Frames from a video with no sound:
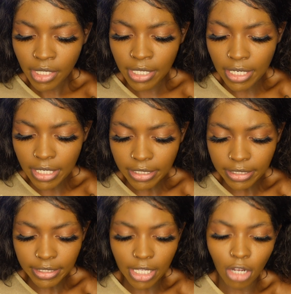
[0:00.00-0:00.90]
And then this
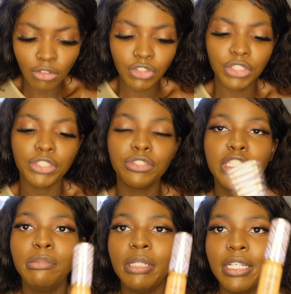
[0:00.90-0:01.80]
is the Ultra
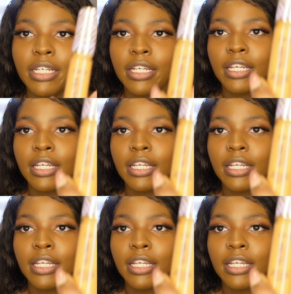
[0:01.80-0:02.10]
Creamy